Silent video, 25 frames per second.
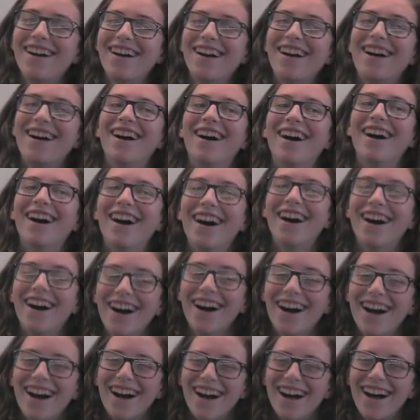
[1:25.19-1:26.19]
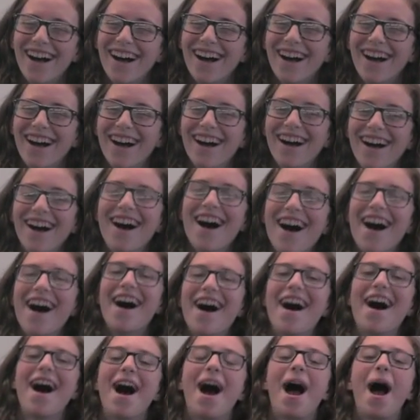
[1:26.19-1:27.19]

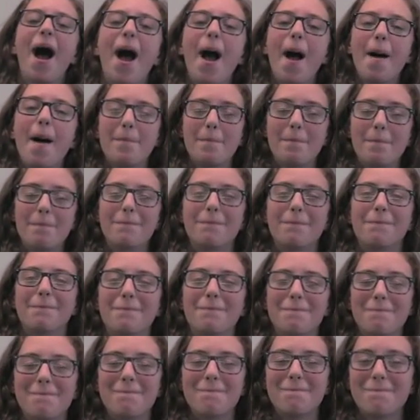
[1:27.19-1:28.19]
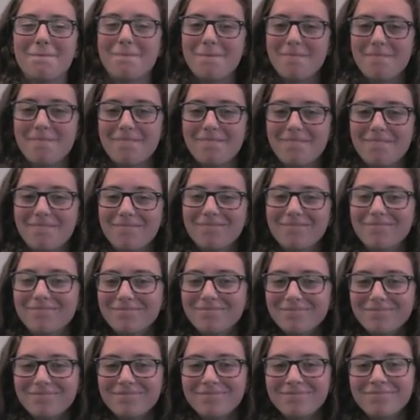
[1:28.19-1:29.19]

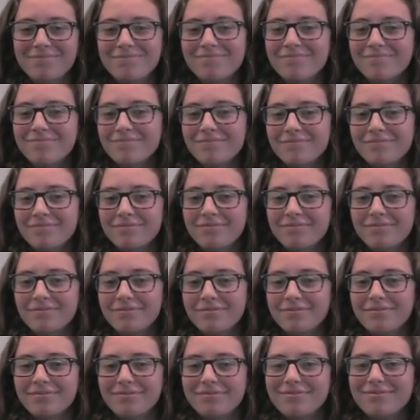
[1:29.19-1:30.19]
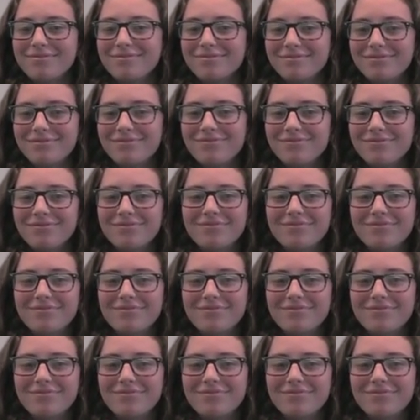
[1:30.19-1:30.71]
No words are spoken by the person on screen.